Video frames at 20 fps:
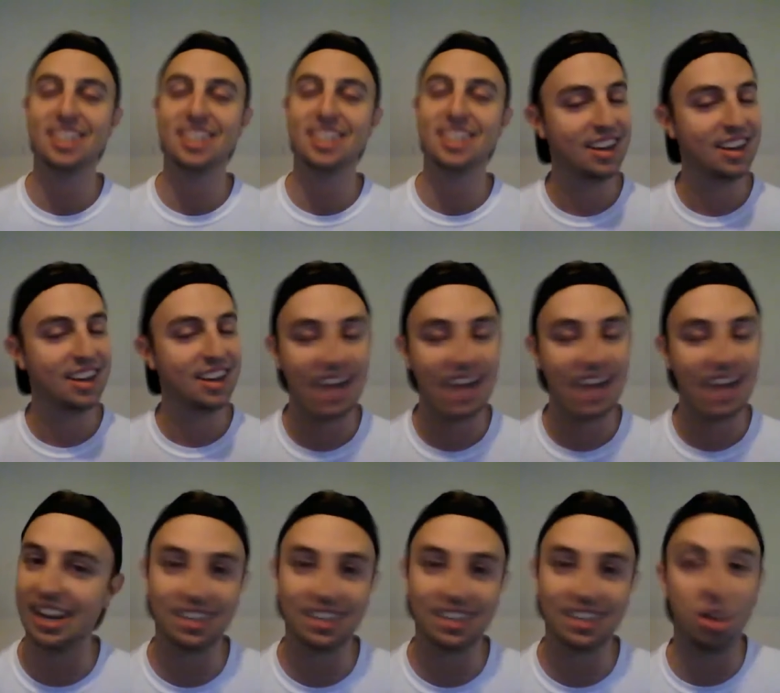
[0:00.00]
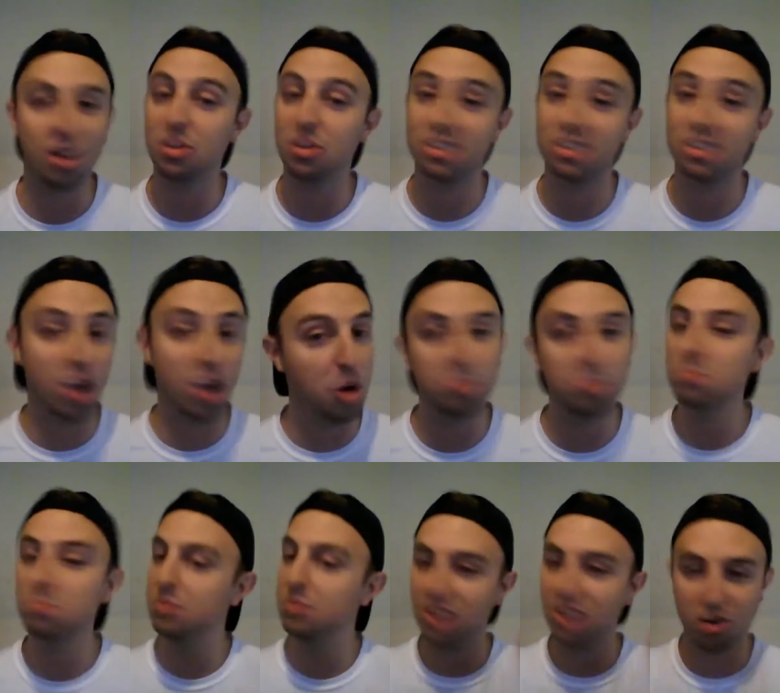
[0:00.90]
And so let's hope
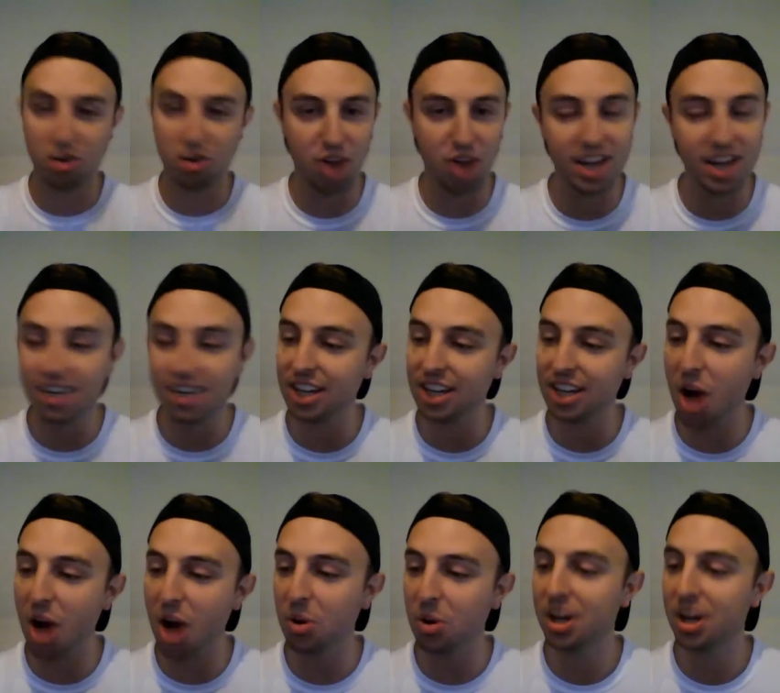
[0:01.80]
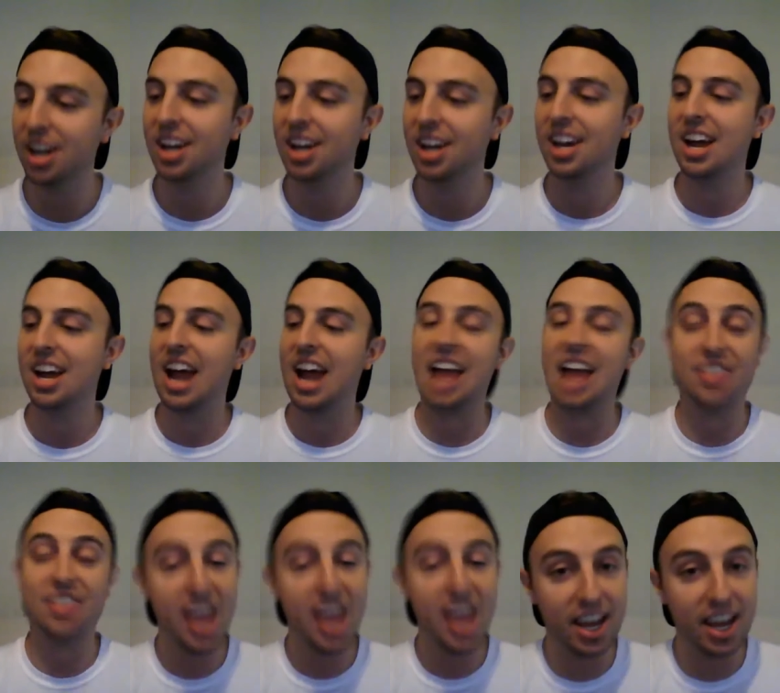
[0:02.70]
they're ready to go. And
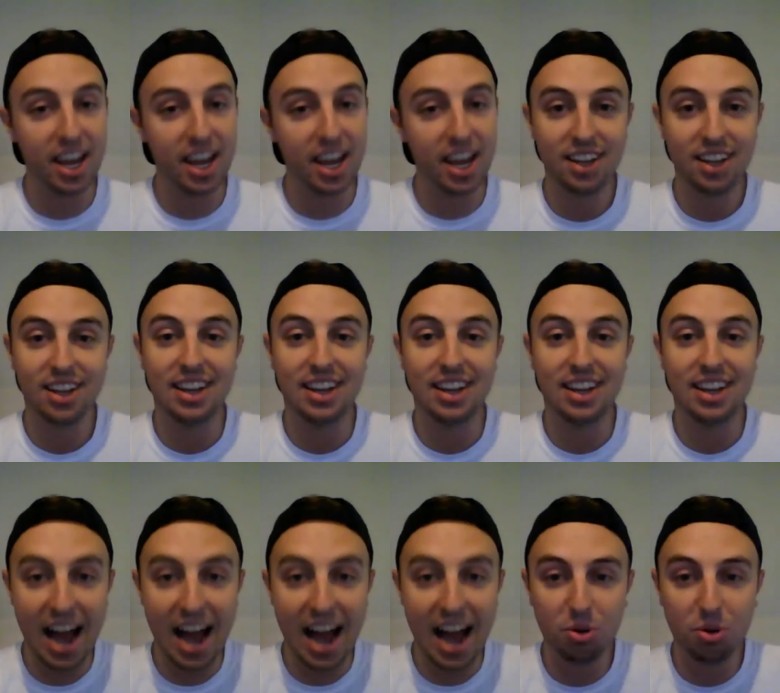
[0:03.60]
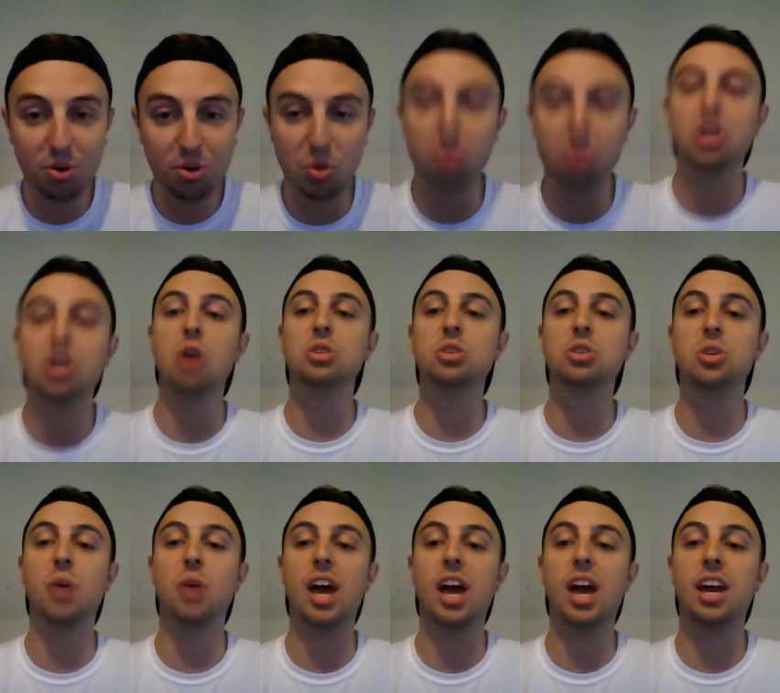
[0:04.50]
then now we will go
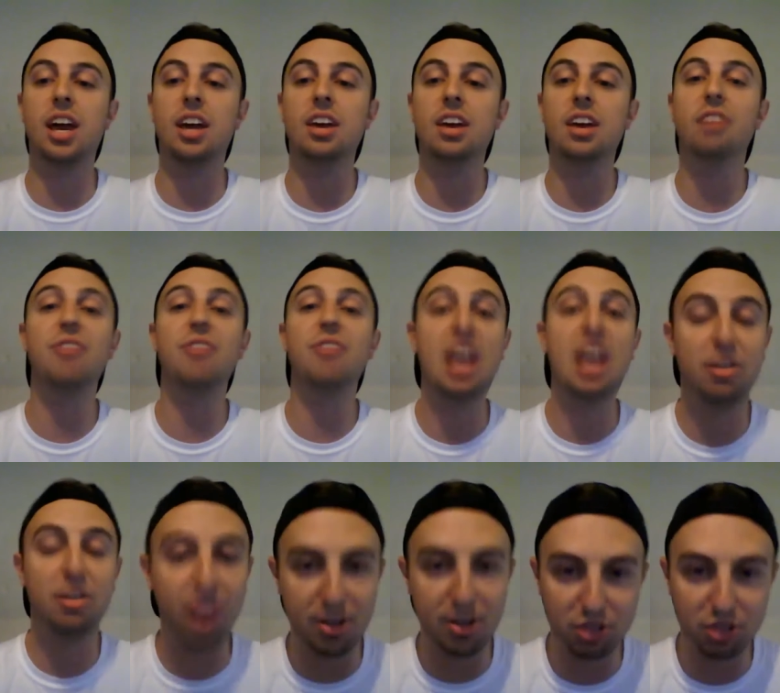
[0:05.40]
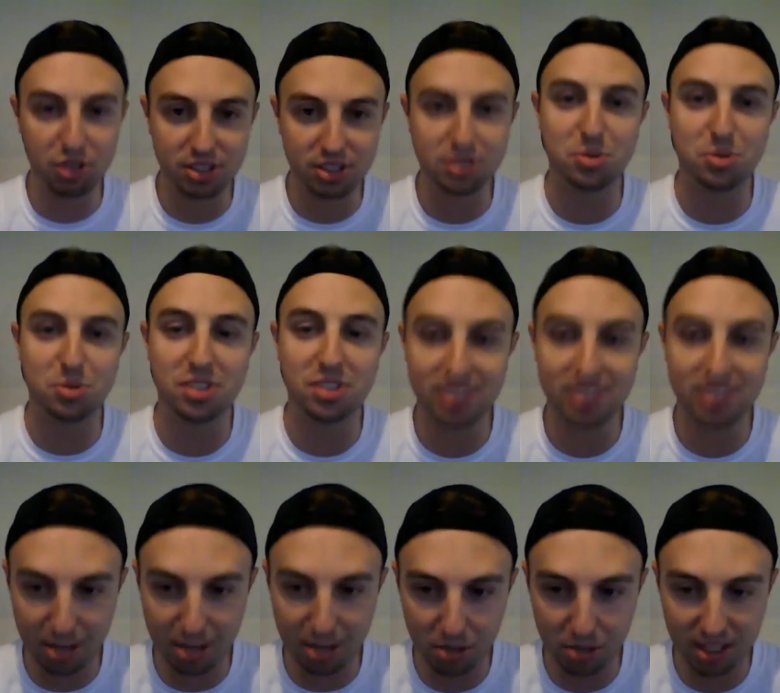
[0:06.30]
to a fan favorite
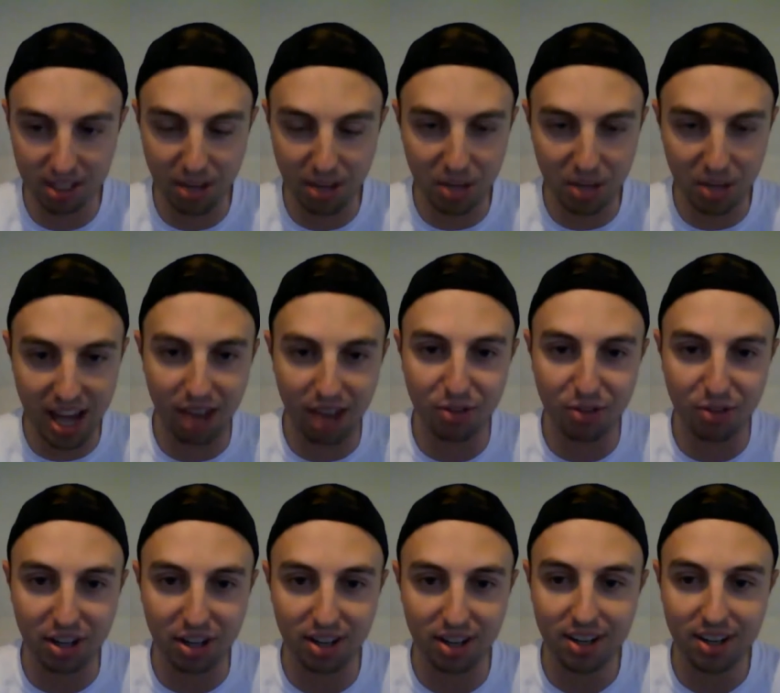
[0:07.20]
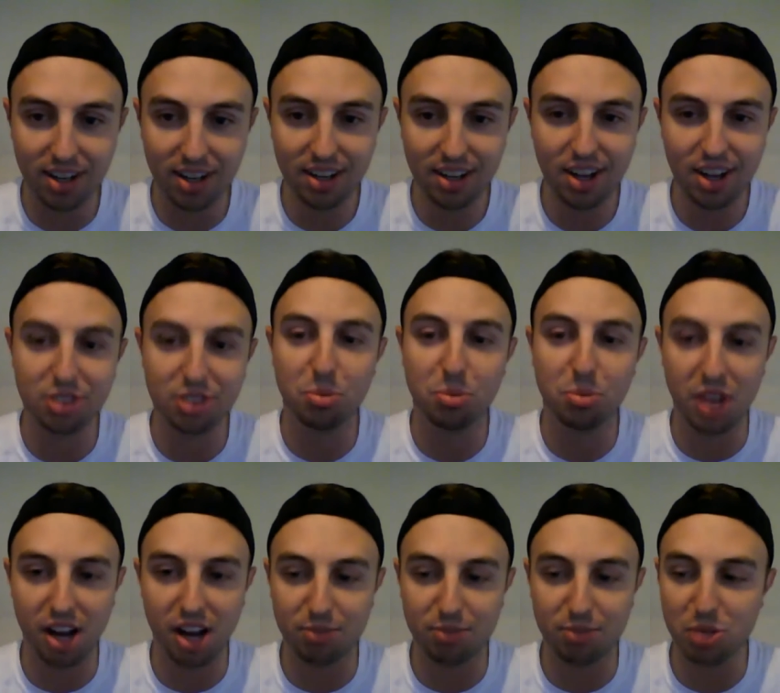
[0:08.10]
segment that we have here on the playoff
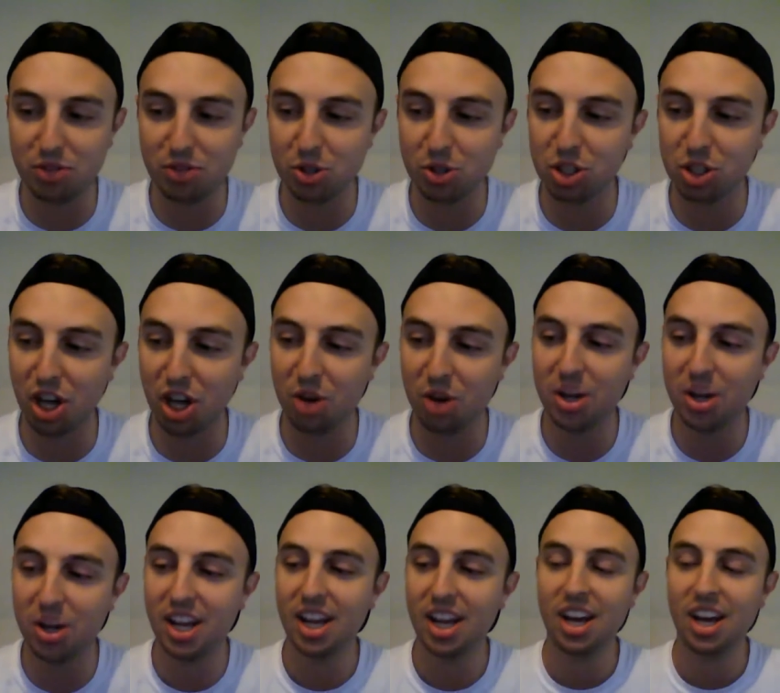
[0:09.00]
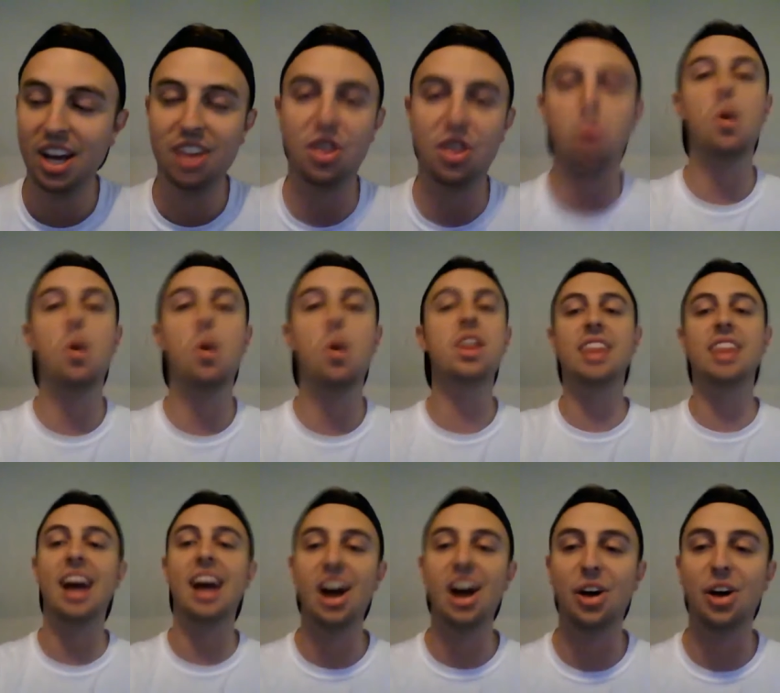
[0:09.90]
preview show, the What the
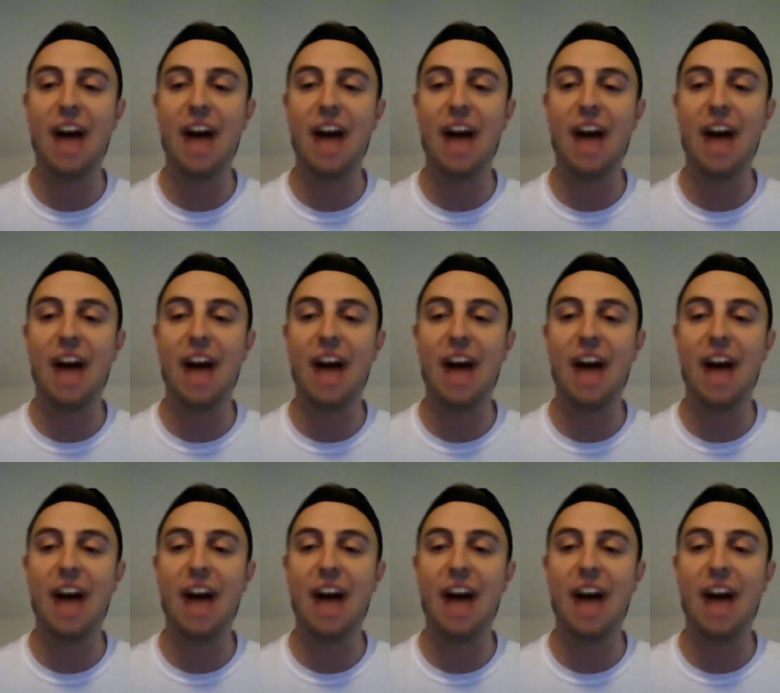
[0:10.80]
Hell Happened